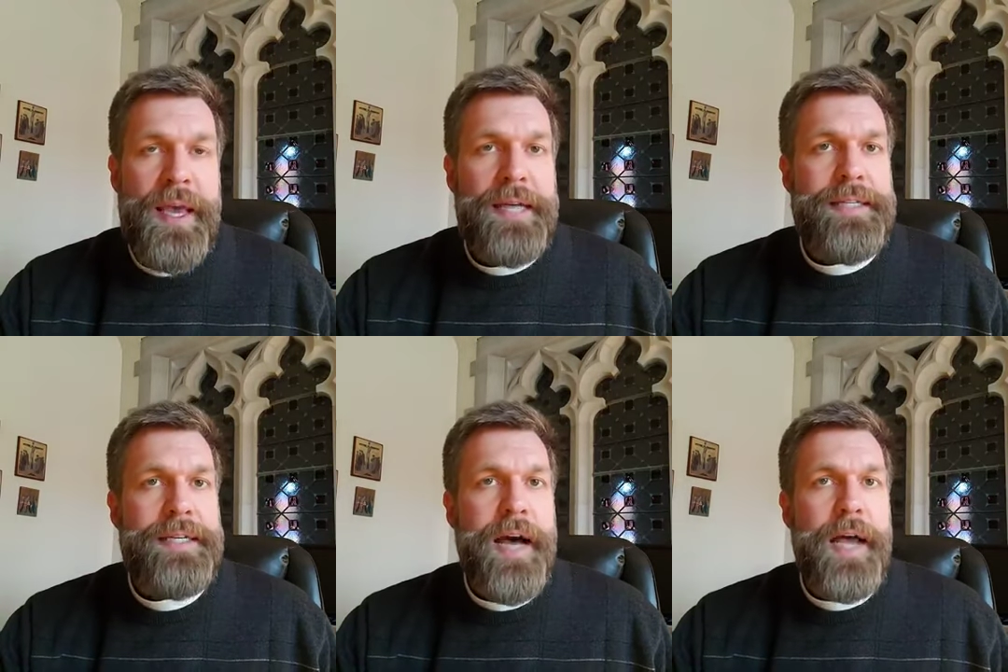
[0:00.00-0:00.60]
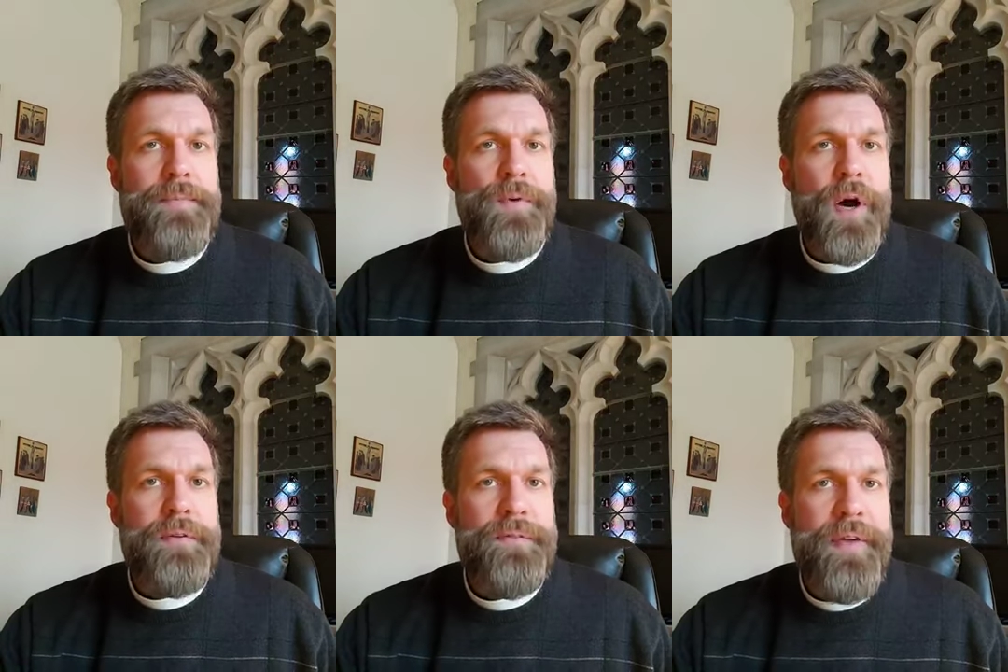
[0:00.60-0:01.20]
It's a time for
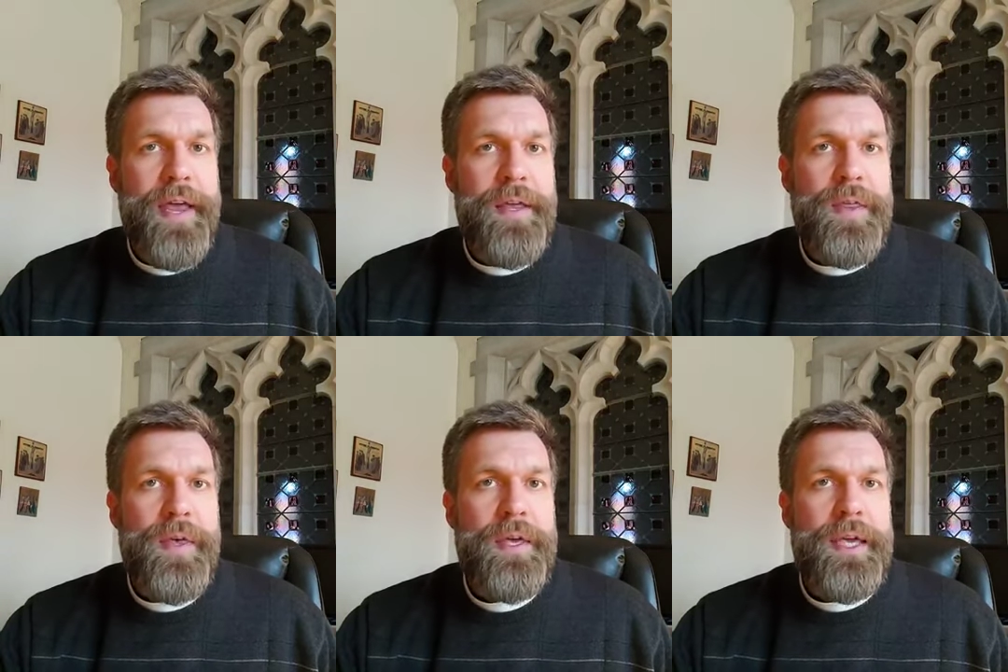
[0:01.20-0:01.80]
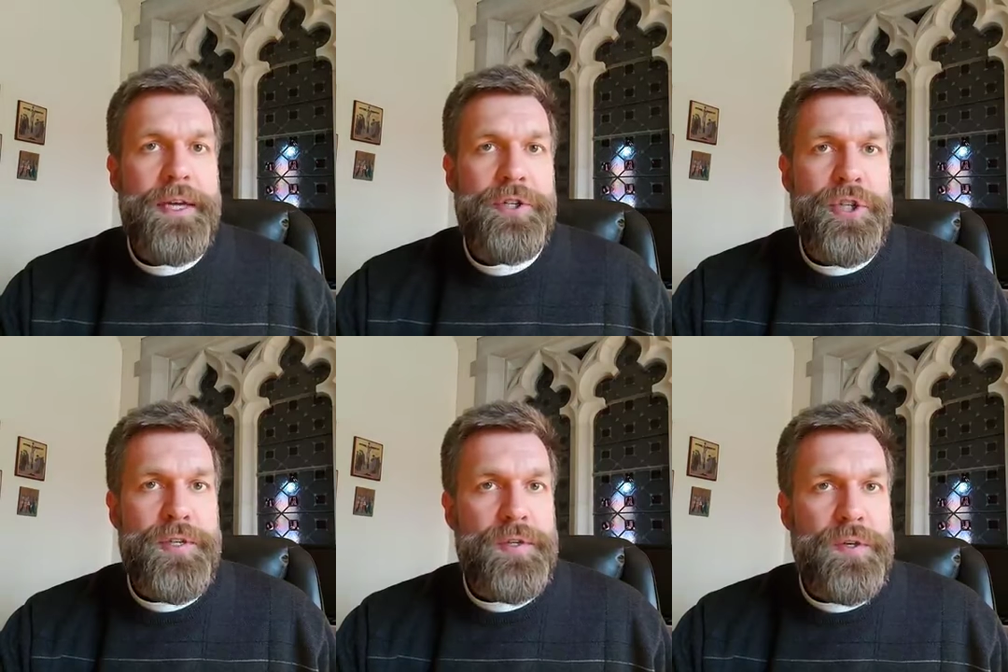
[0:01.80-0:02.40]
our faith in
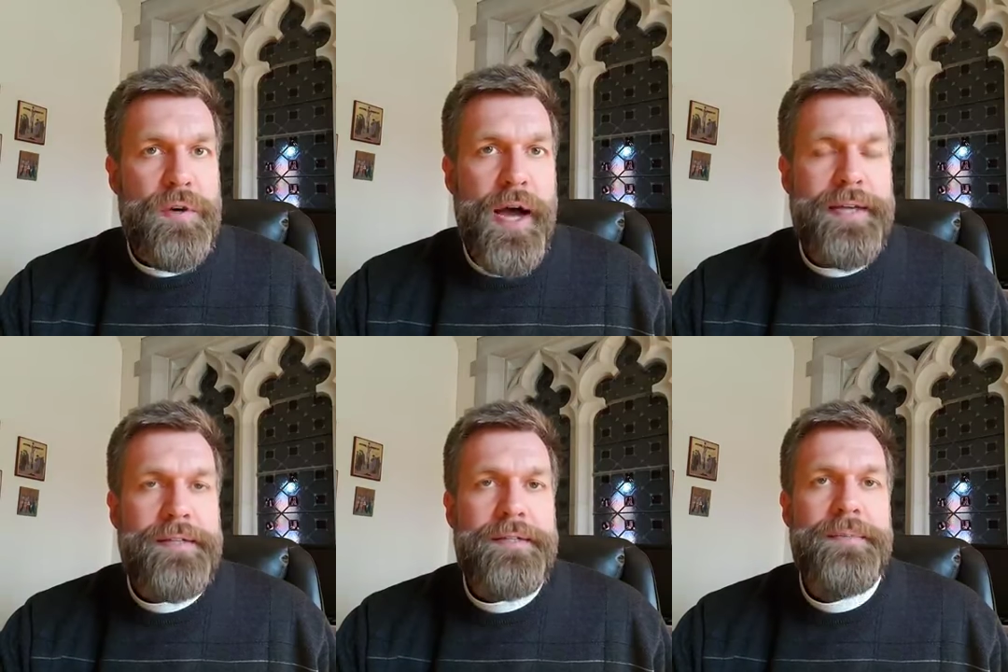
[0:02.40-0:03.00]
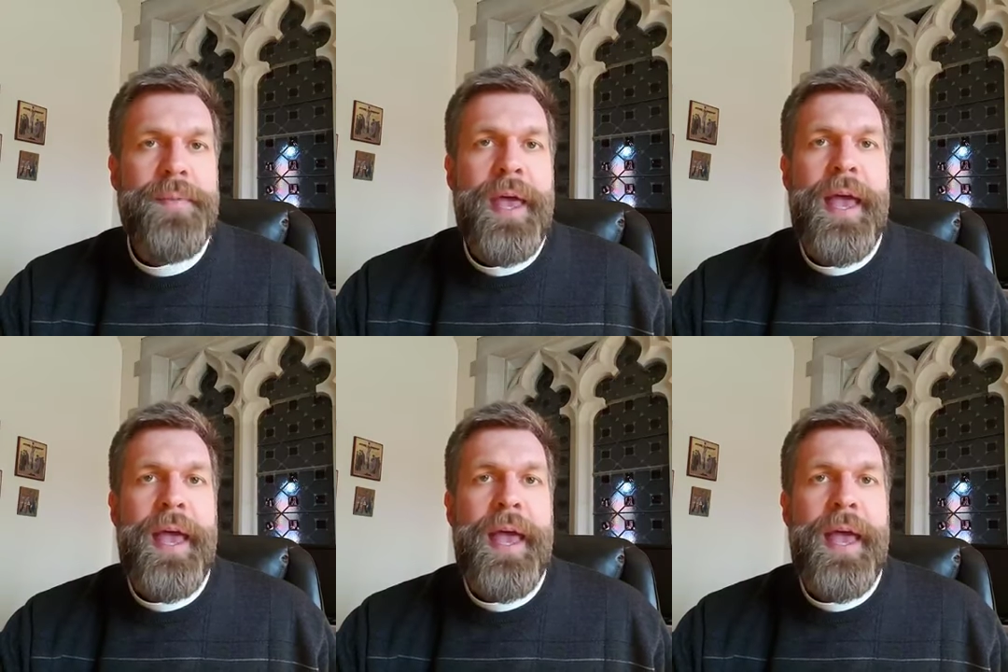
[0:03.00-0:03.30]
Jesus Christ